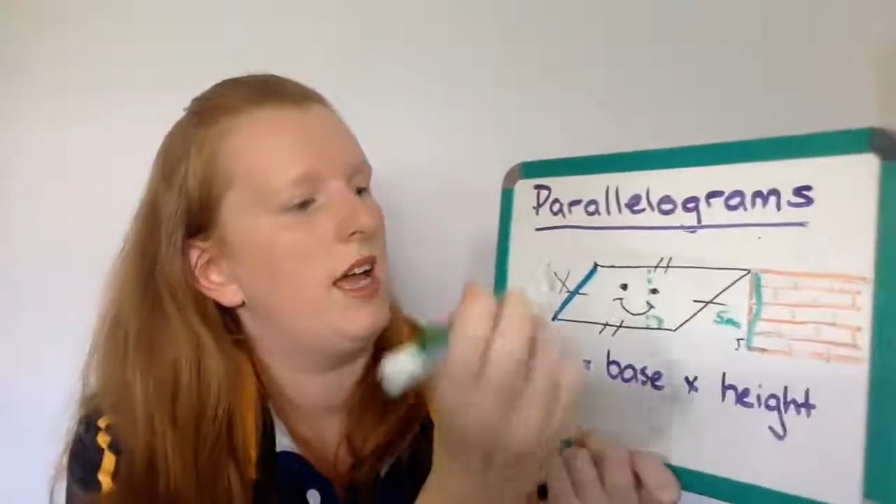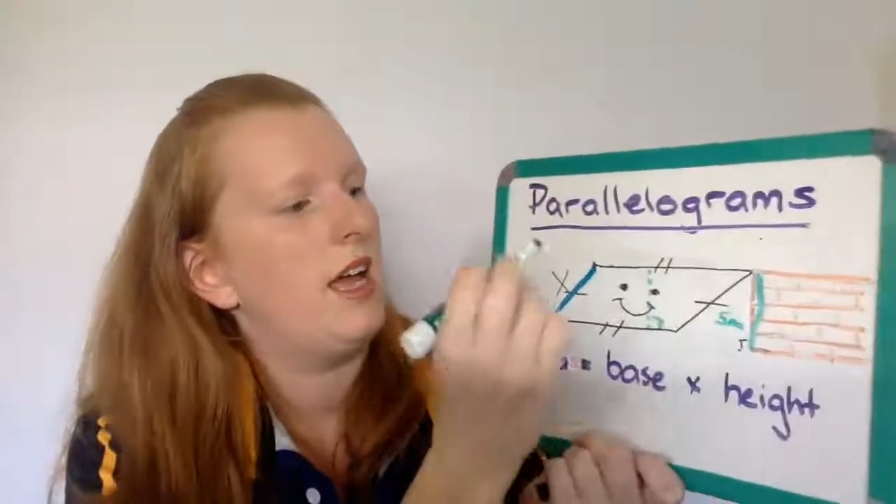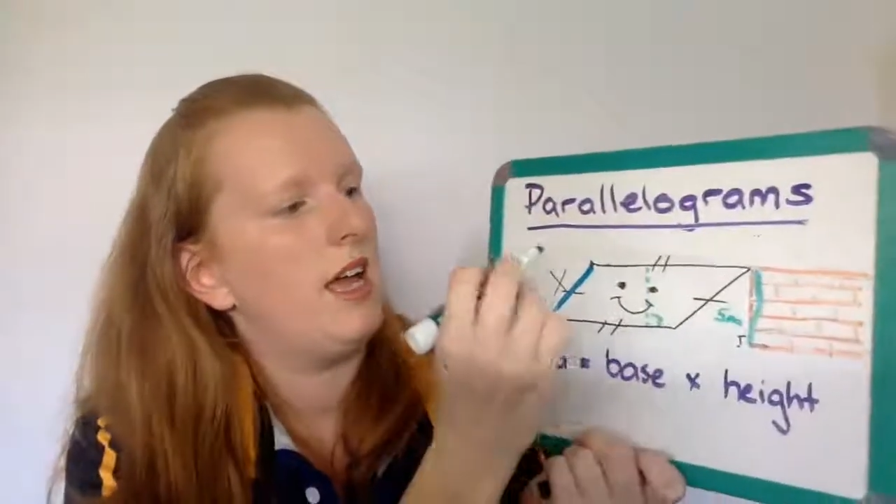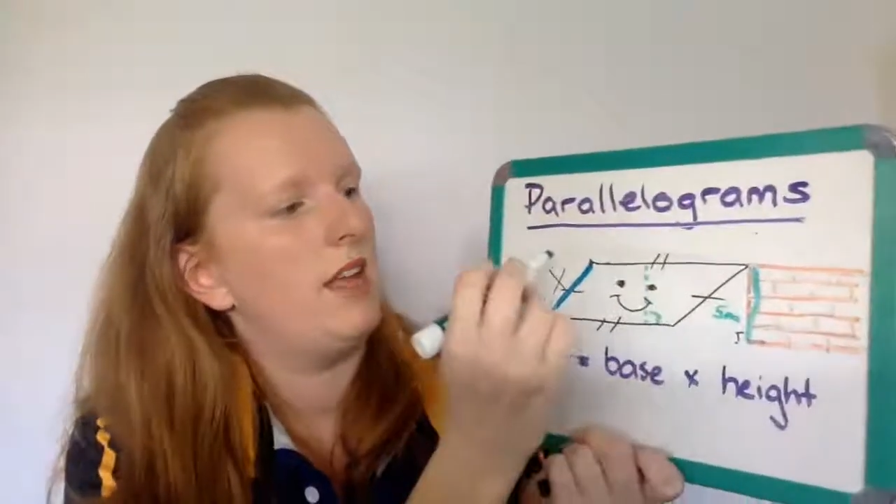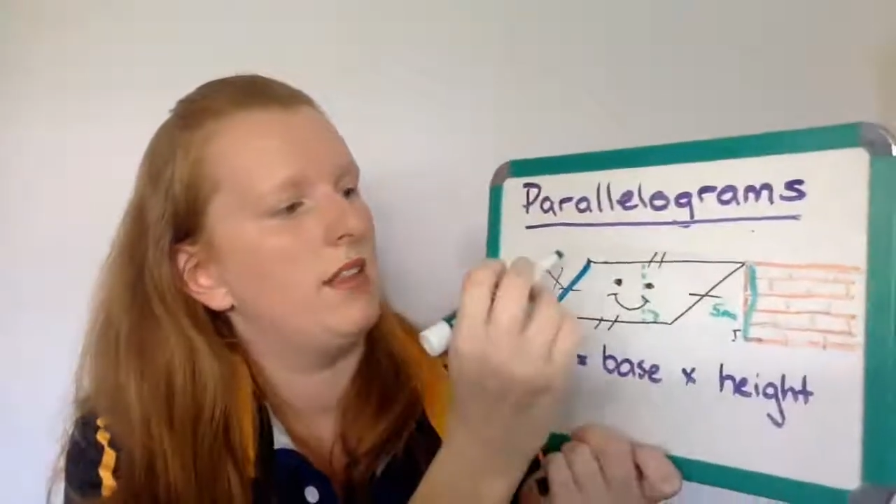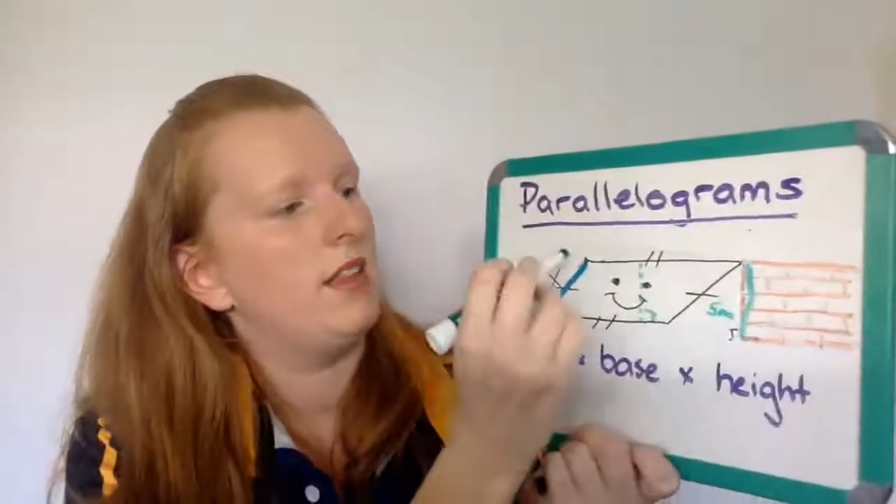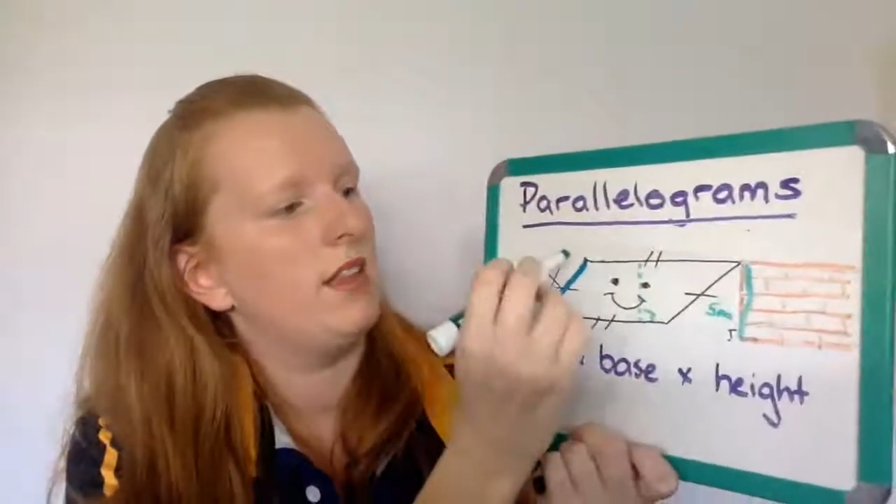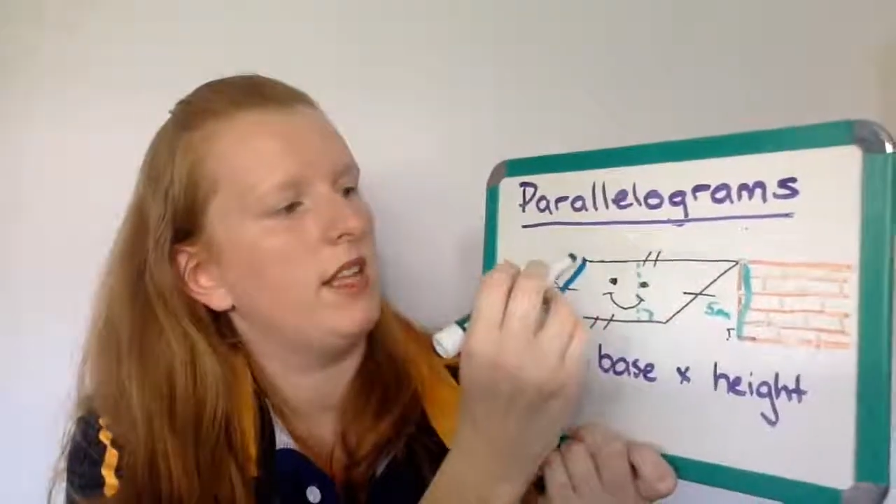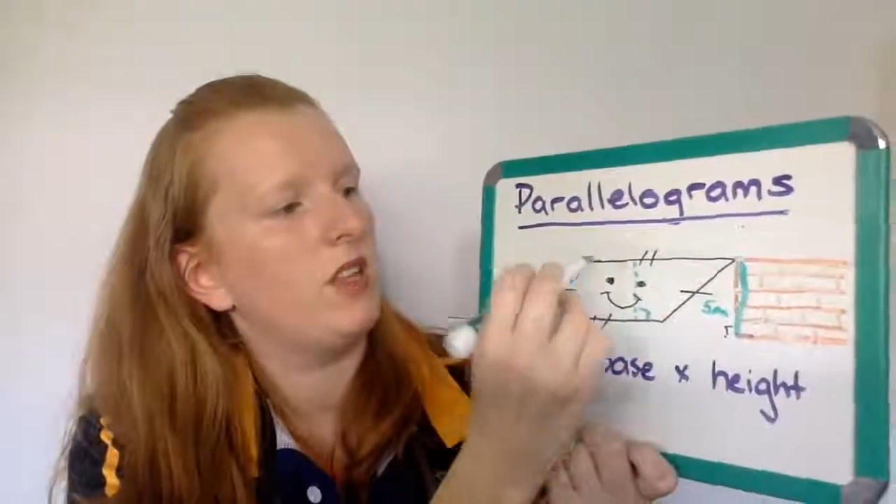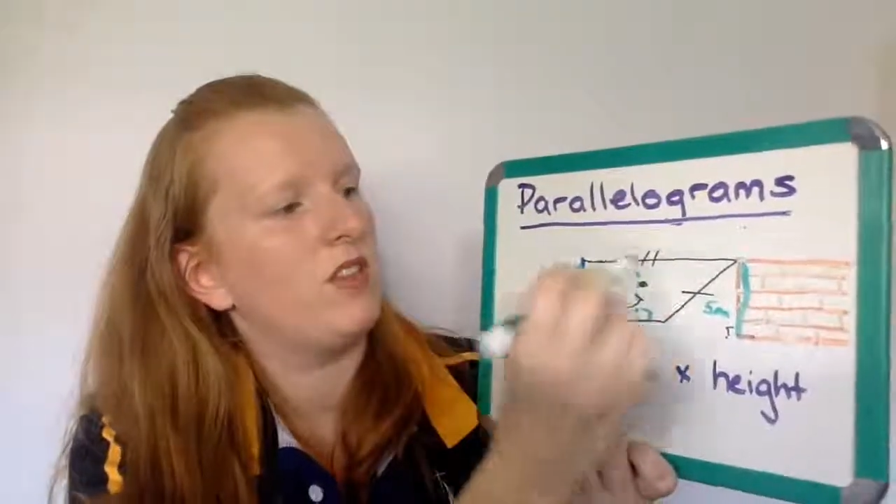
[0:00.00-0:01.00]
and the
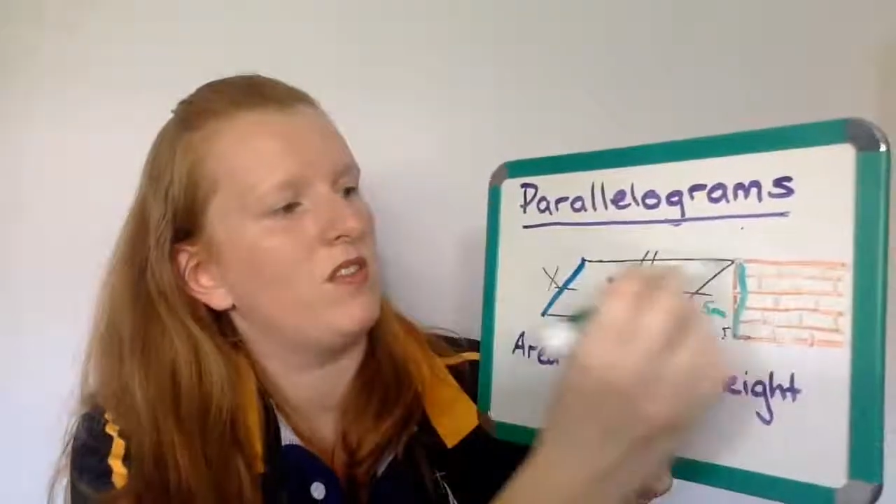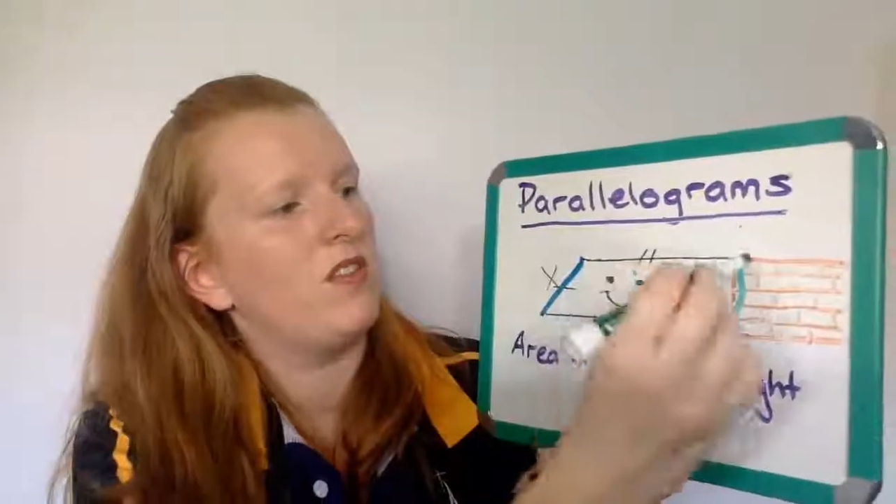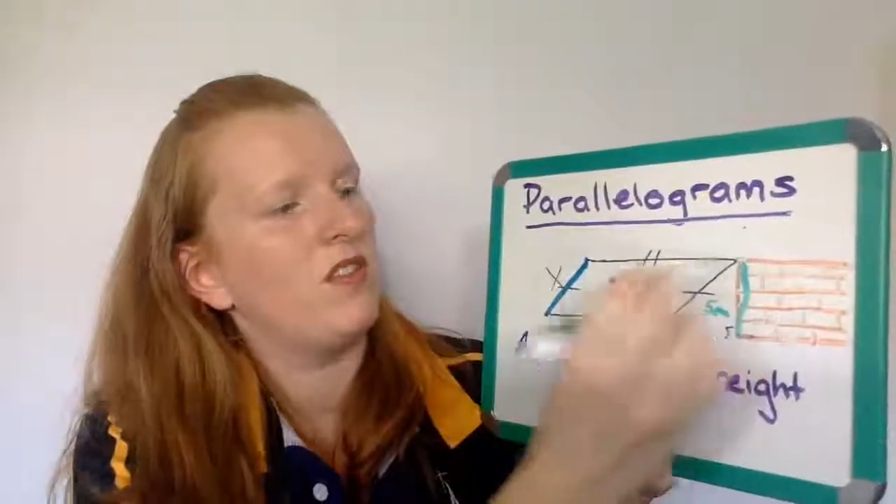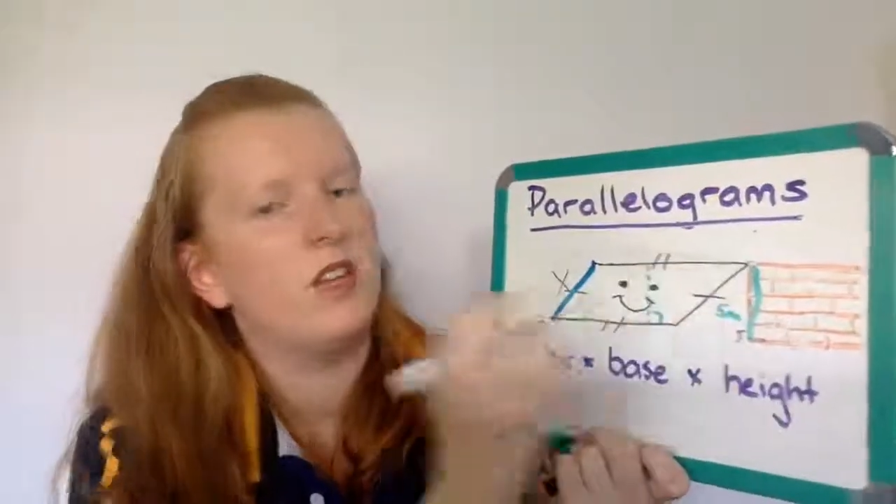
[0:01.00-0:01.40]
length of